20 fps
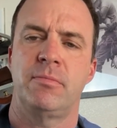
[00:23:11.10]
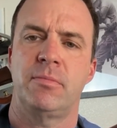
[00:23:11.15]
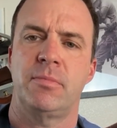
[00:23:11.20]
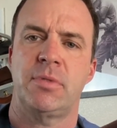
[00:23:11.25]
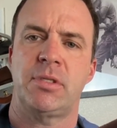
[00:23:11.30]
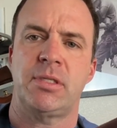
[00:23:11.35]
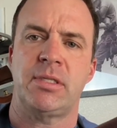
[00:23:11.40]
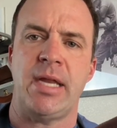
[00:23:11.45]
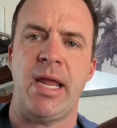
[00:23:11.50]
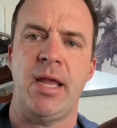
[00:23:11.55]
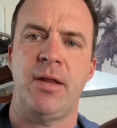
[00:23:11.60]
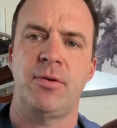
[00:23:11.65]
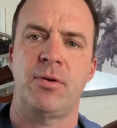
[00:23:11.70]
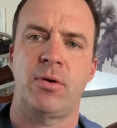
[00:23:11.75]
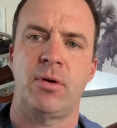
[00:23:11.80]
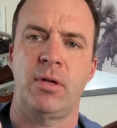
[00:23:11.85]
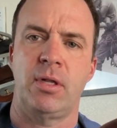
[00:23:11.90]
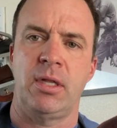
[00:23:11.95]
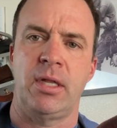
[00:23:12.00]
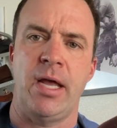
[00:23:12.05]

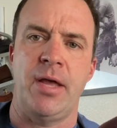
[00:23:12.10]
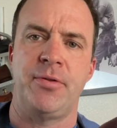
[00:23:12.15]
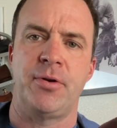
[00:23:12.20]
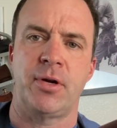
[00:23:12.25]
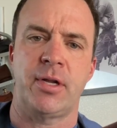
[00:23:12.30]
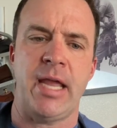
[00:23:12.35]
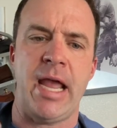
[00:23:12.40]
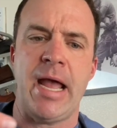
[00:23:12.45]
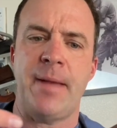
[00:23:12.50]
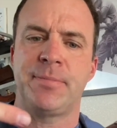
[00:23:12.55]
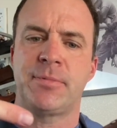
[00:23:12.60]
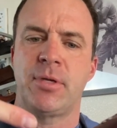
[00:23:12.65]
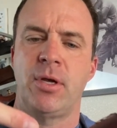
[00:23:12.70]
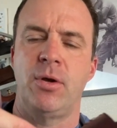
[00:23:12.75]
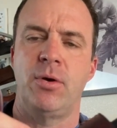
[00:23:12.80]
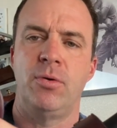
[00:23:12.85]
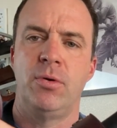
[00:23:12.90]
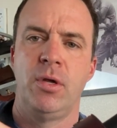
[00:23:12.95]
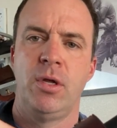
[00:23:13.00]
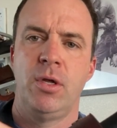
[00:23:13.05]
standard leather cap
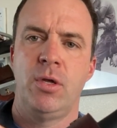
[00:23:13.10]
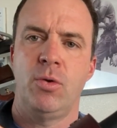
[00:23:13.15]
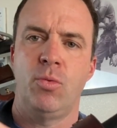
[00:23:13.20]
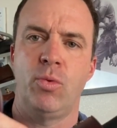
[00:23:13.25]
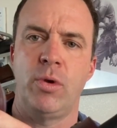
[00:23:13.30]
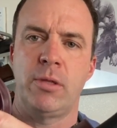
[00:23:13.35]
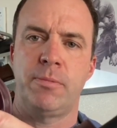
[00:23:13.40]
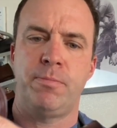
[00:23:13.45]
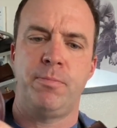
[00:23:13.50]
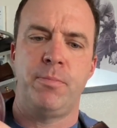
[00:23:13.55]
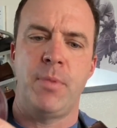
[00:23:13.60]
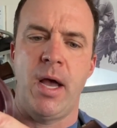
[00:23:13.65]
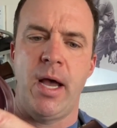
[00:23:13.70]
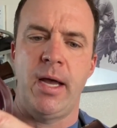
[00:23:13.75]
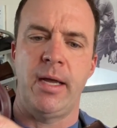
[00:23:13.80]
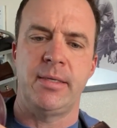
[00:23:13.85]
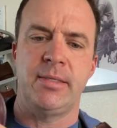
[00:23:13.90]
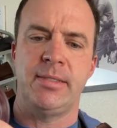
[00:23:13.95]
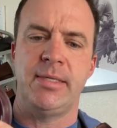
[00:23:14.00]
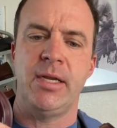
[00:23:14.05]
toe with
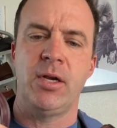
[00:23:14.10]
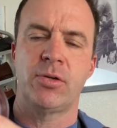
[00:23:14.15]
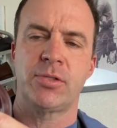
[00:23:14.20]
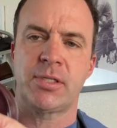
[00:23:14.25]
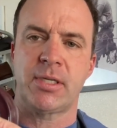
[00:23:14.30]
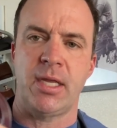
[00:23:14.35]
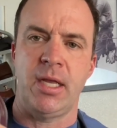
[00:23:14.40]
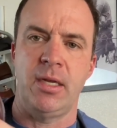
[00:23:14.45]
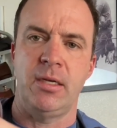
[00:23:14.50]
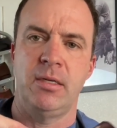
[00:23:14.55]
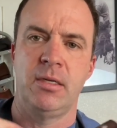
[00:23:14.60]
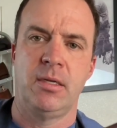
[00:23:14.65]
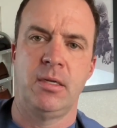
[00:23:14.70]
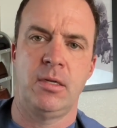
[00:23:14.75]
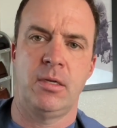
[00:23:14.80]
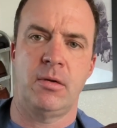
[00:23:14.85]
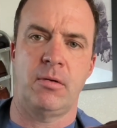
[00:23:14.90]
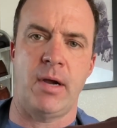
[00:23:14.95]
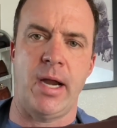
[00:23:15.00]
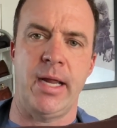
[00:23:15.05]
deer skin,
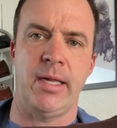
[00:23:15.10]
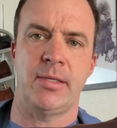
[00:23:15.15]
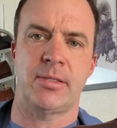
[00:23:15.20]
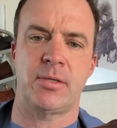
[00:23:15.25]
right?